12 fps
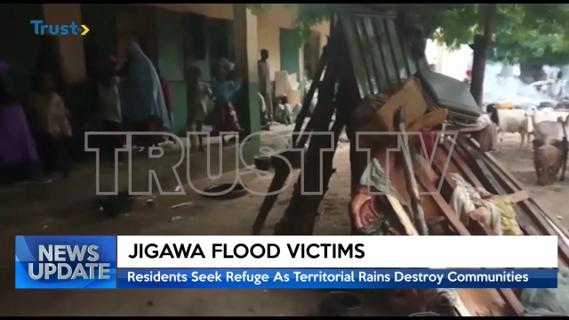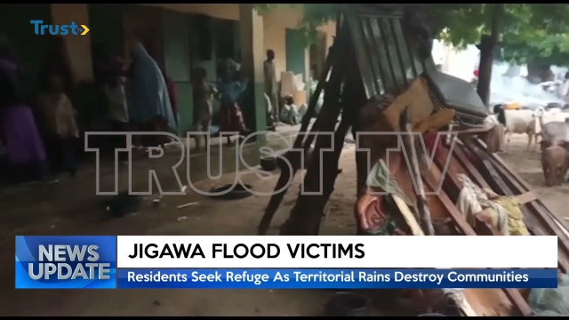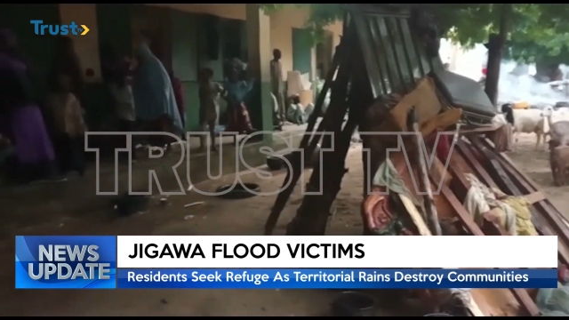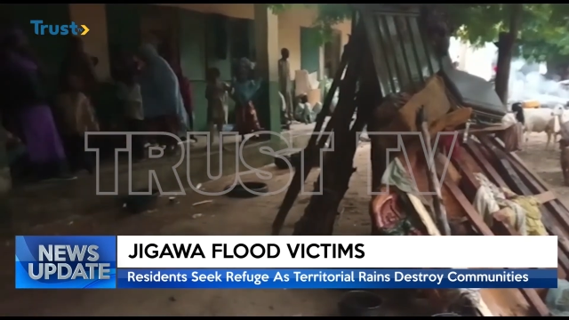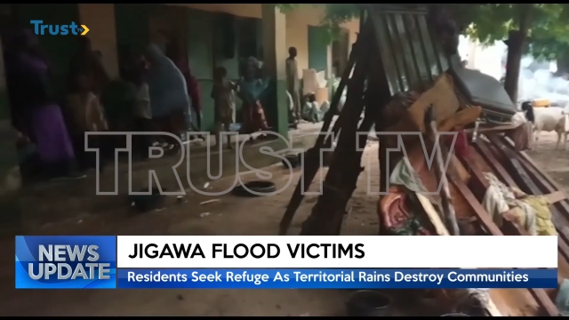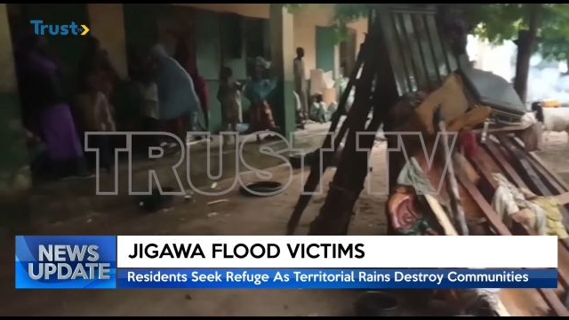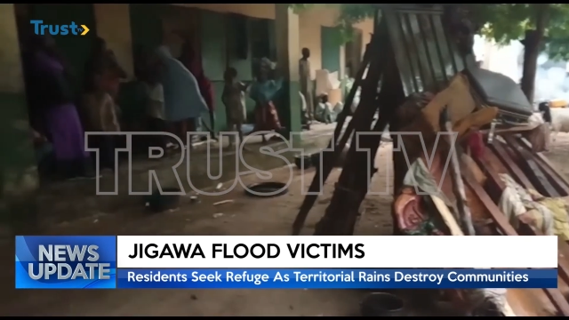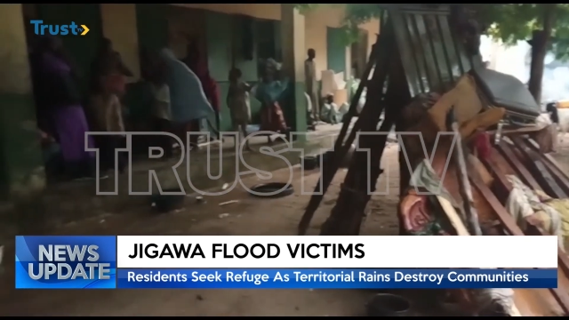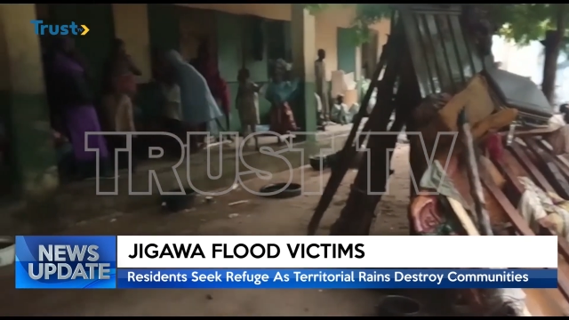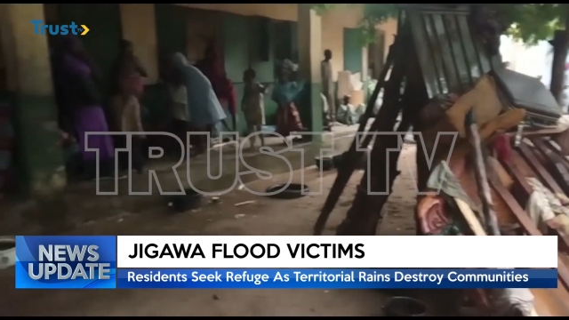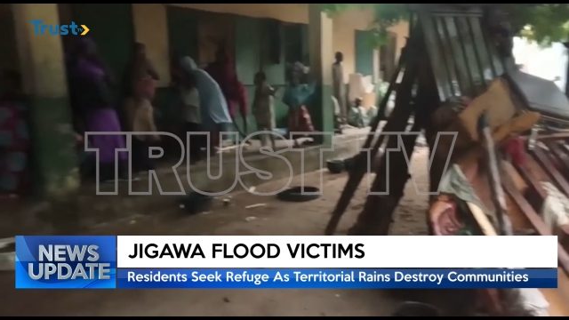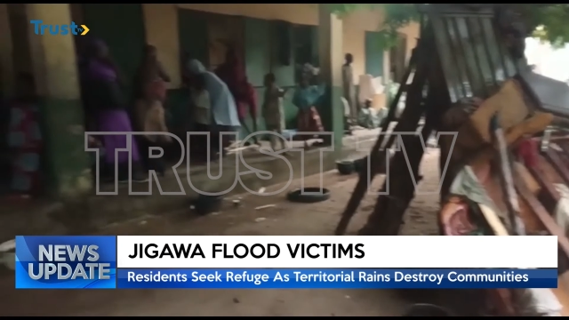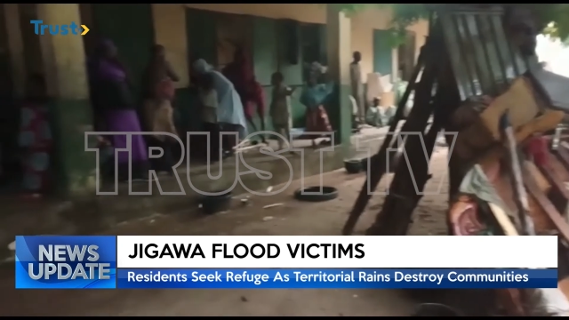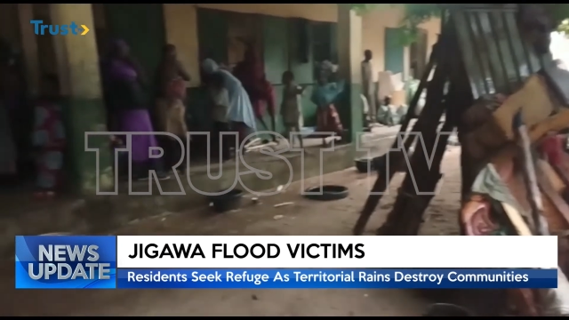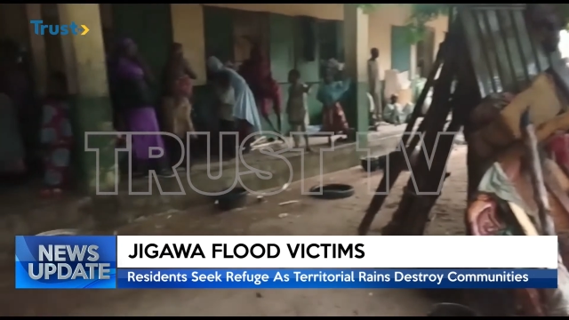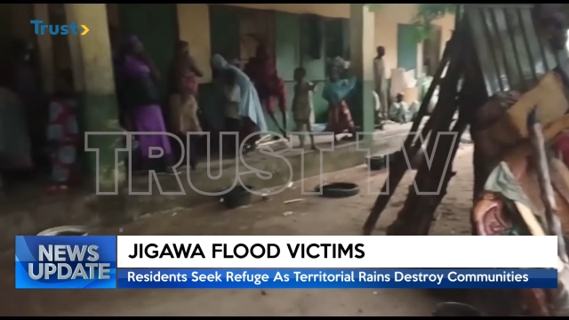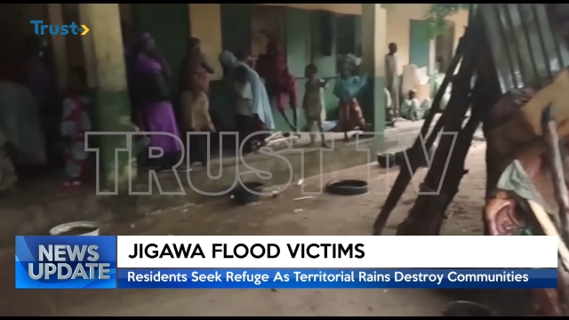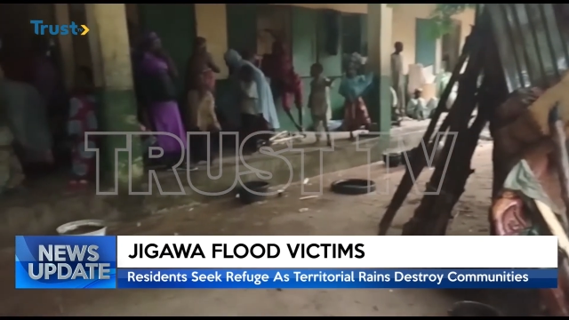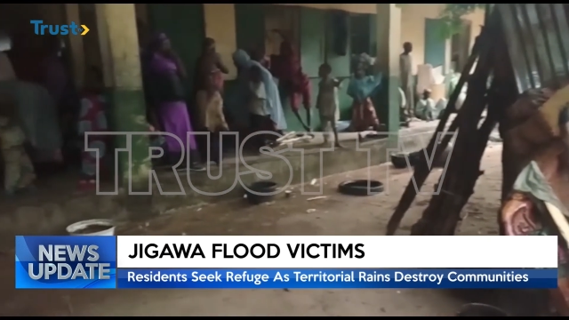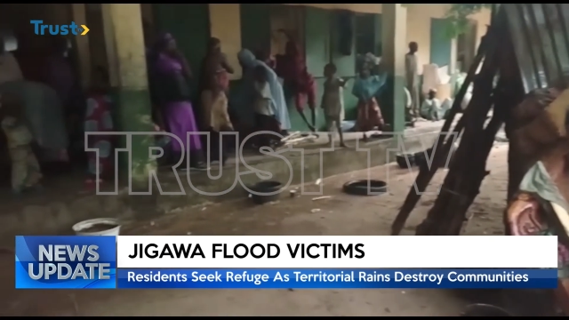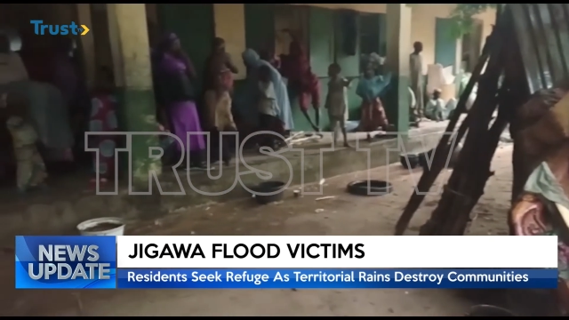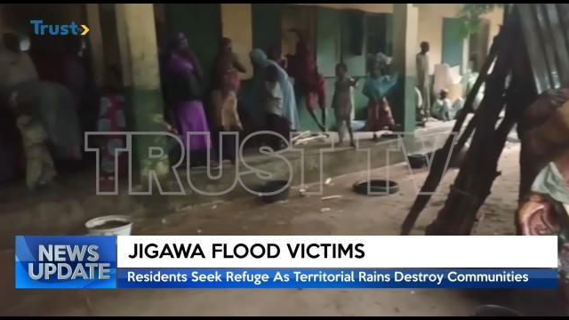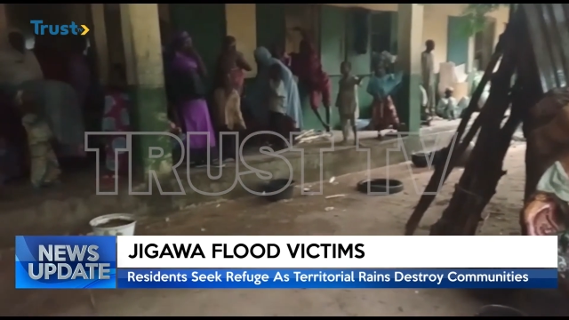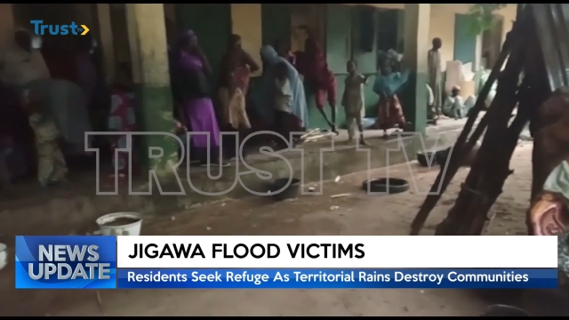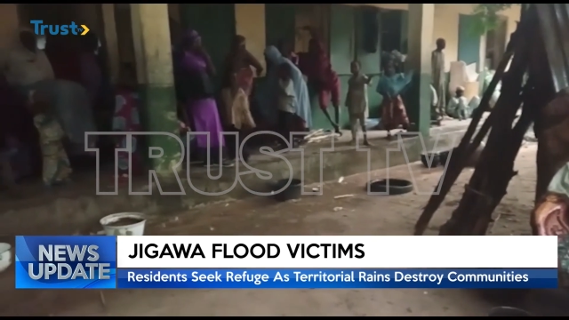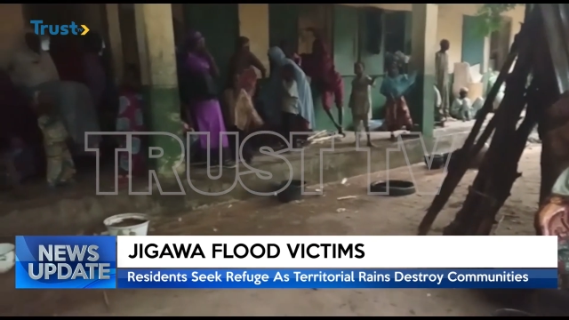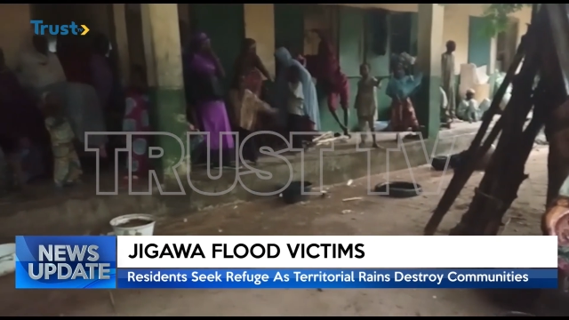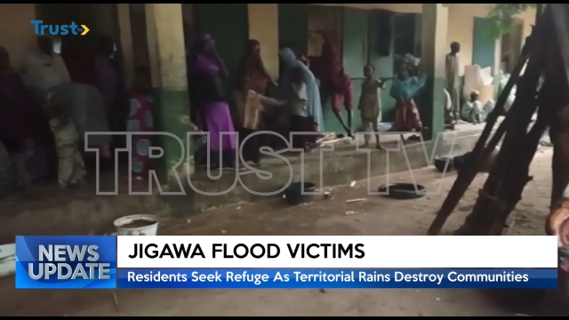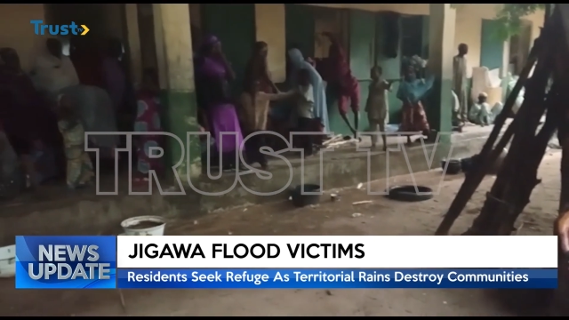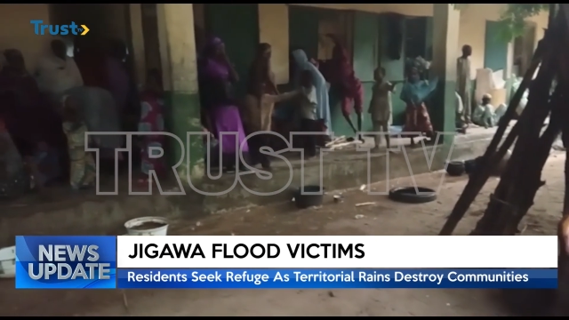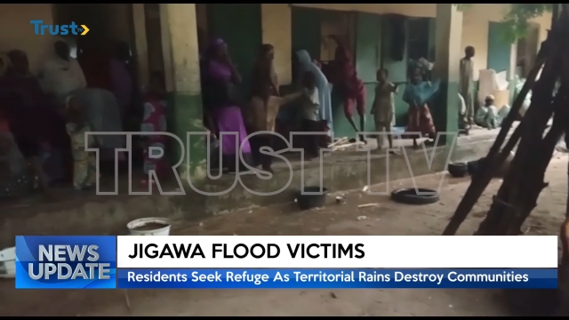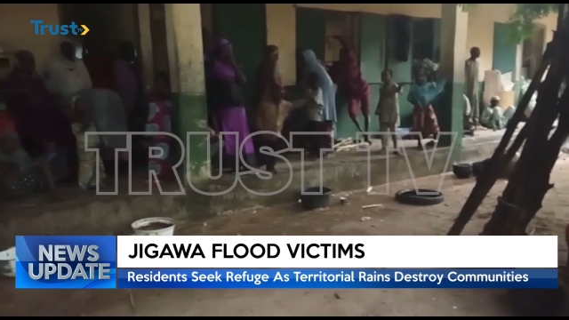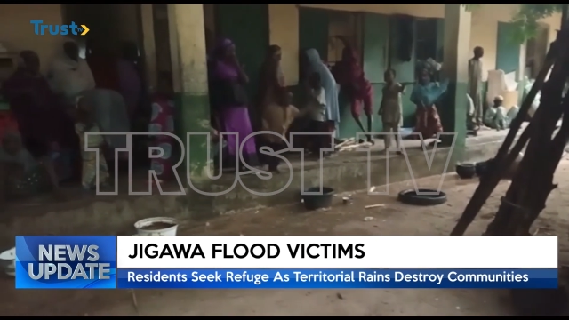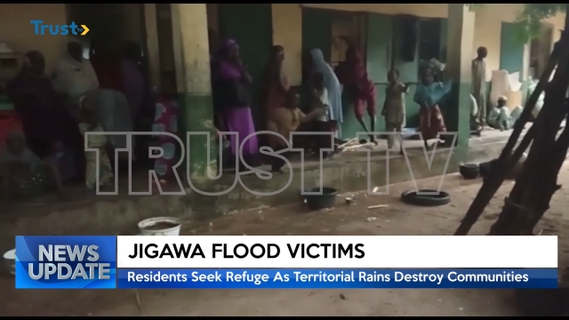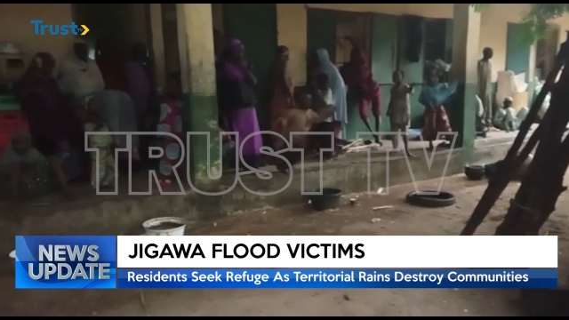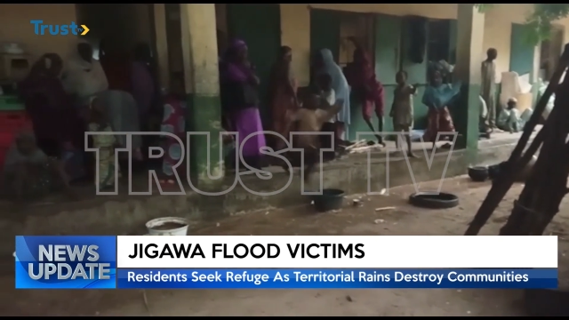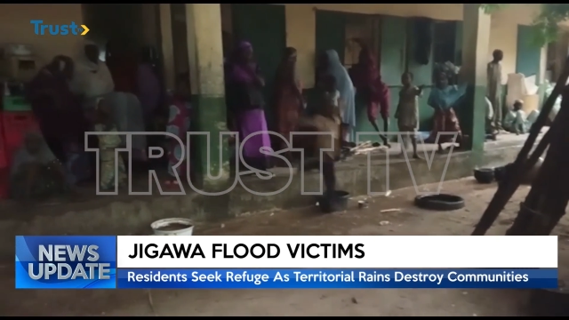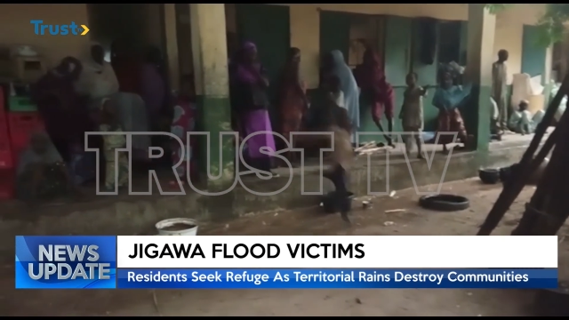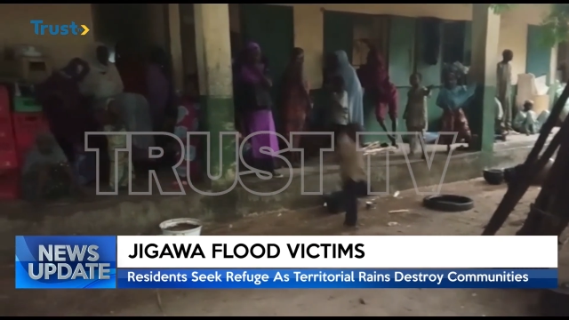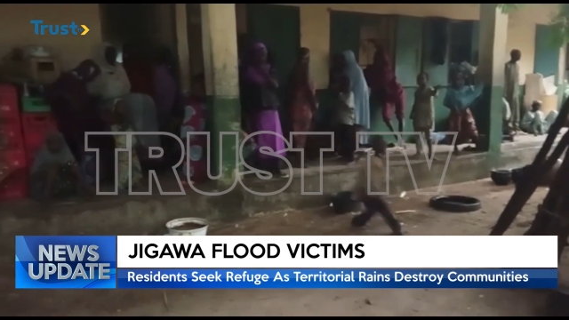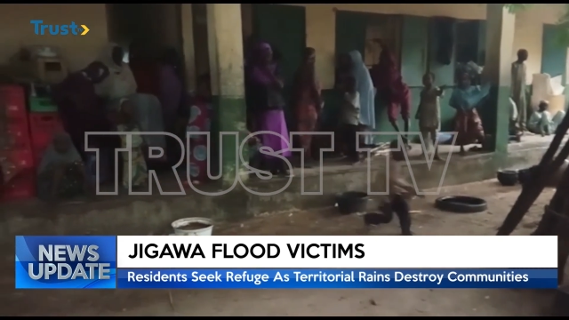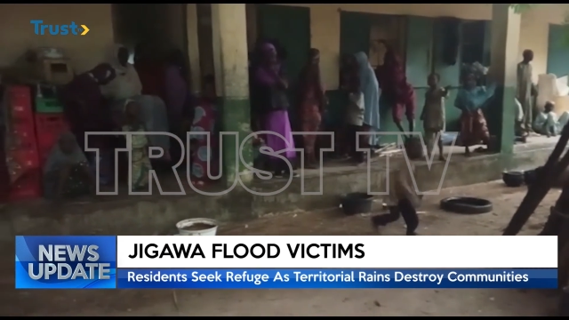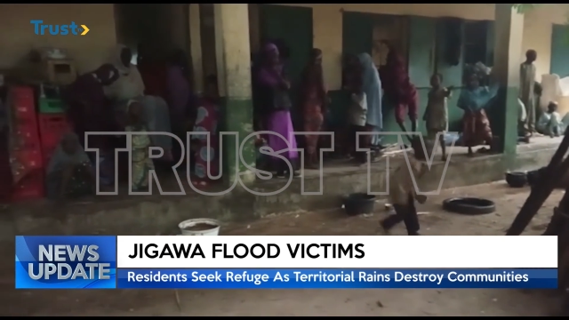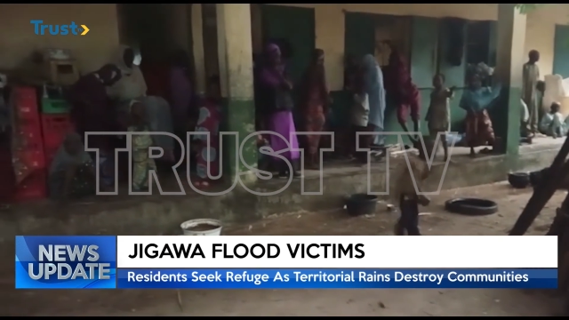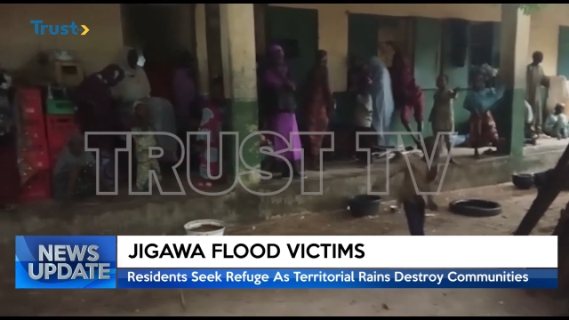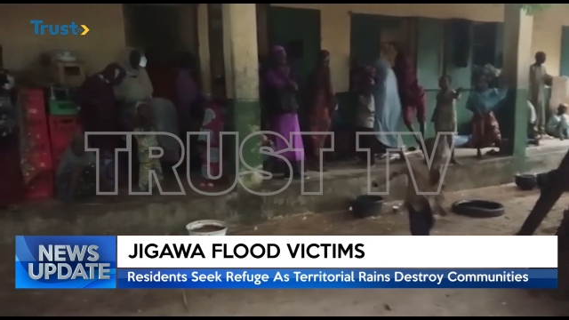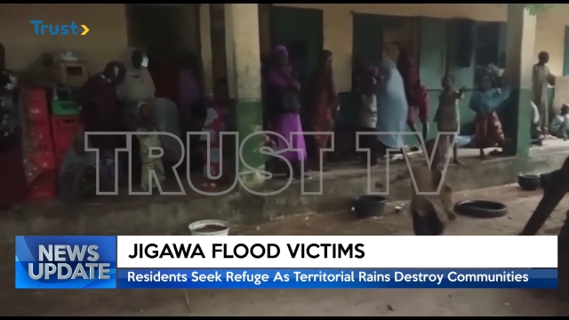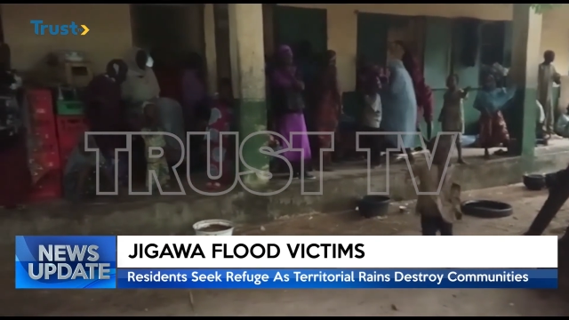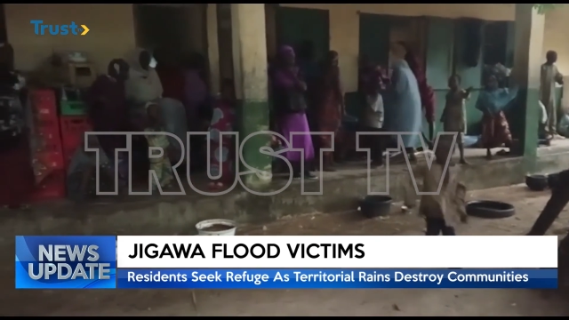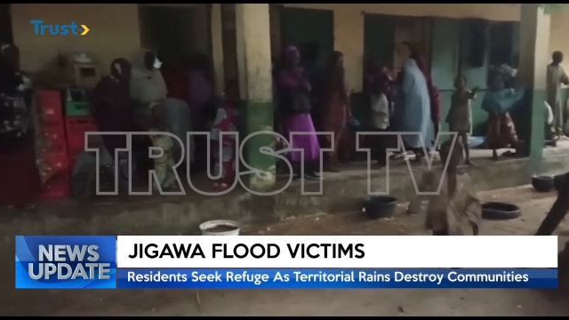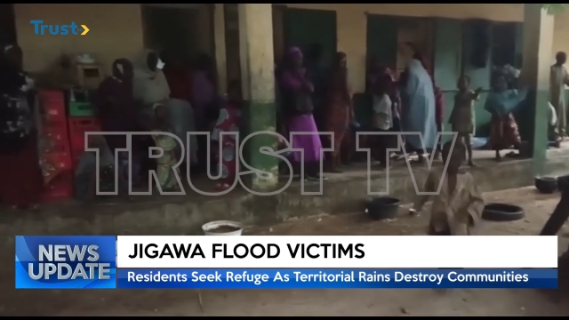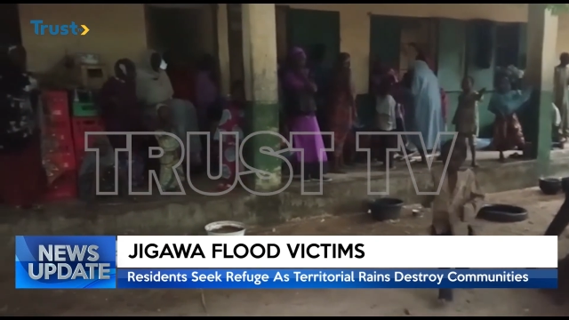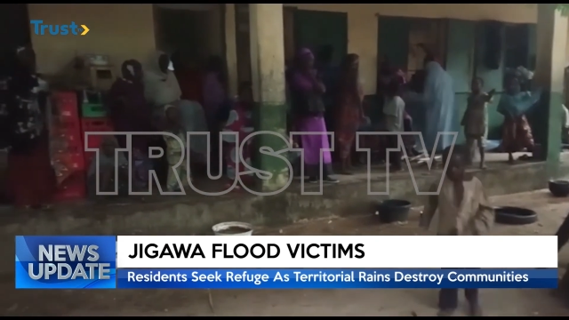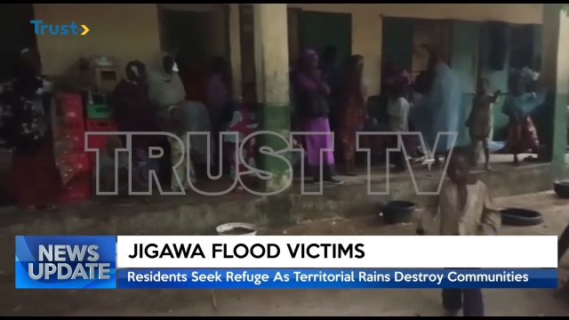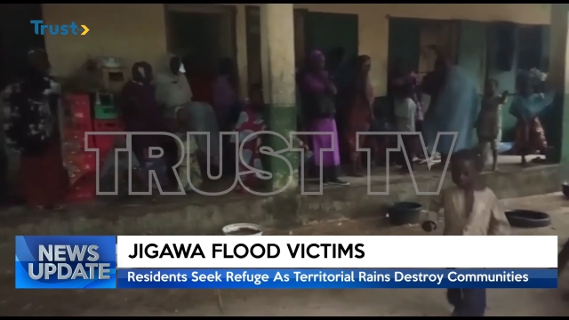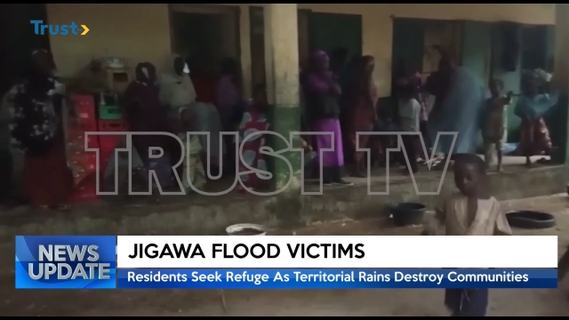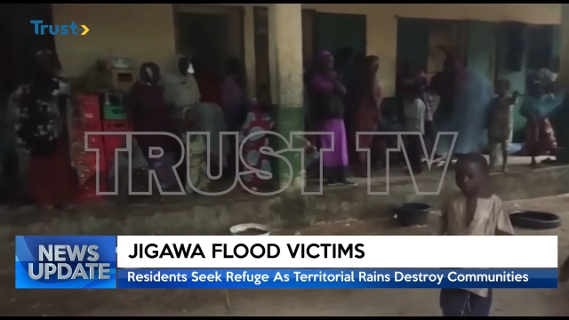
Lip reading: [unreadable: no face in view]